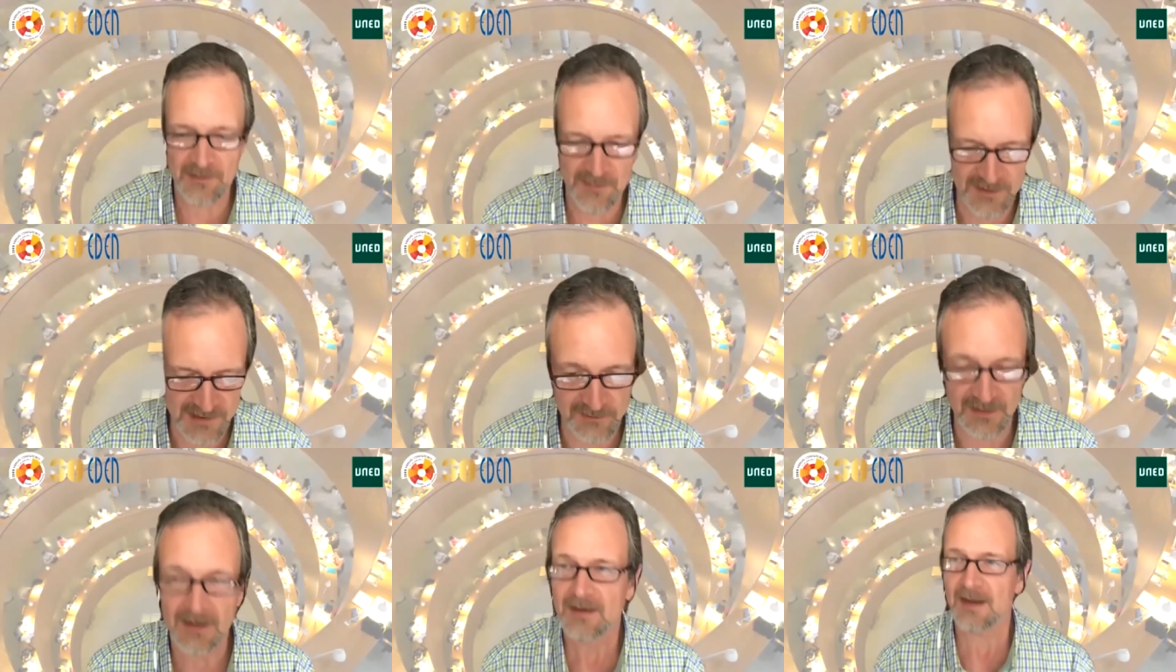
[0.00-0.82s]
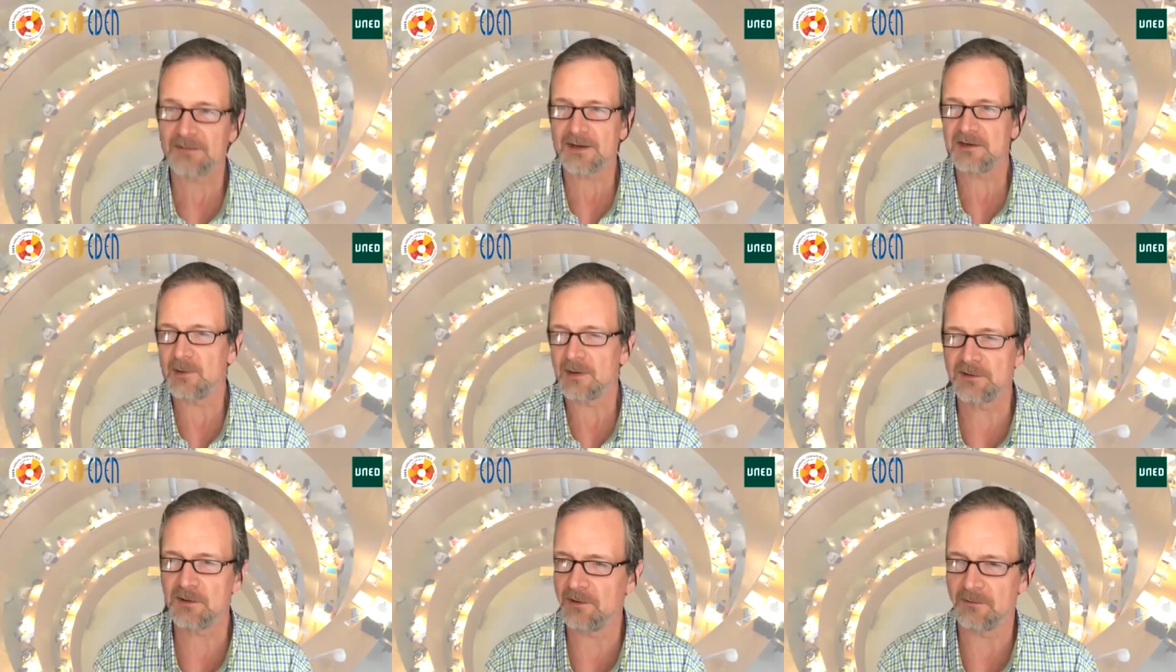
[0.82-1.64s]
much, Sandra. And thank you,
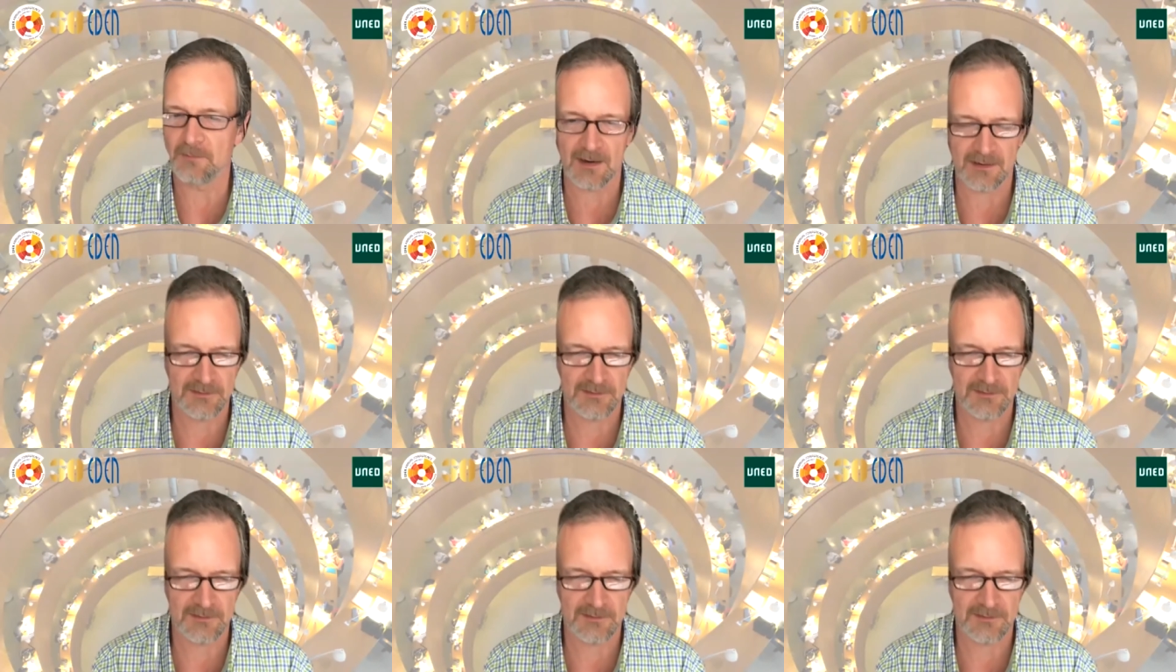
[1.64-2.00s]
Antonio, Mark.